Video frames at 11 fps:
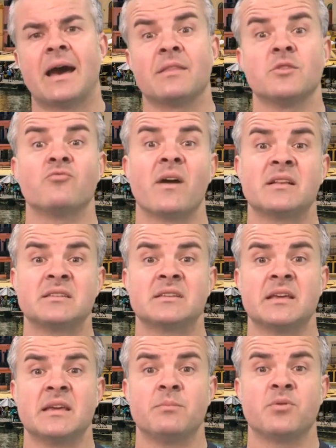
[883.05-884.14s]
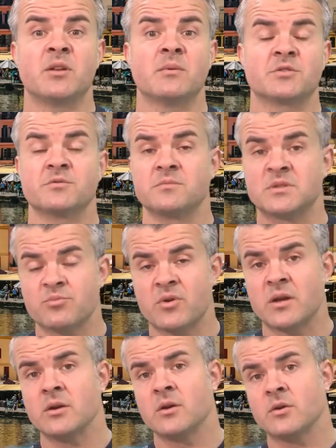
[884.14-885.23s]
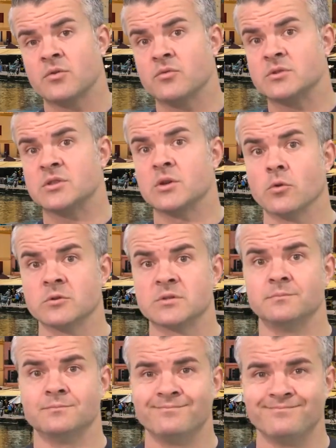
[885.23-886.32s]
and the Red Sea pretty much from spring through to the autumn.